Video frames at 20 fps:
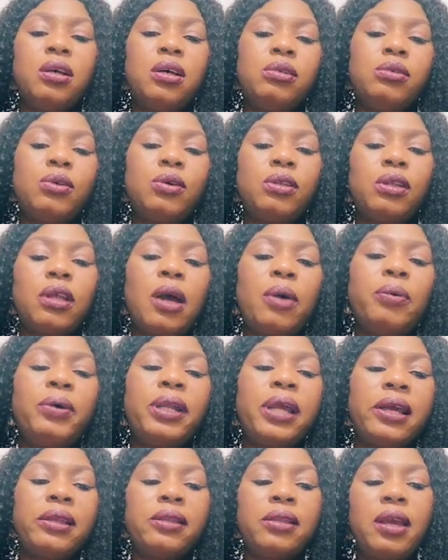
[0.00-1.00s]
Sometimes
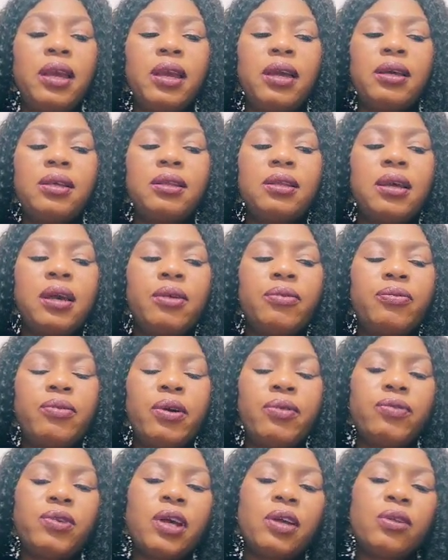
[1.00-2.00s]
when I take the
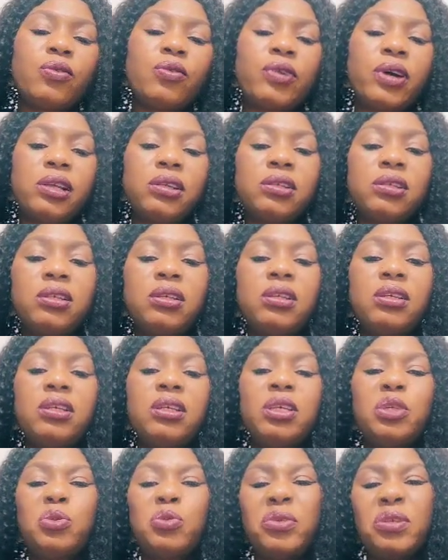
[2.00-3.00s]
Fervin and Novogen,
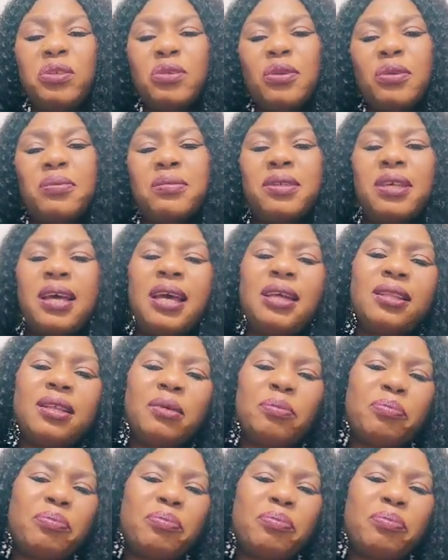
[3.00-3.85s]
it will subside the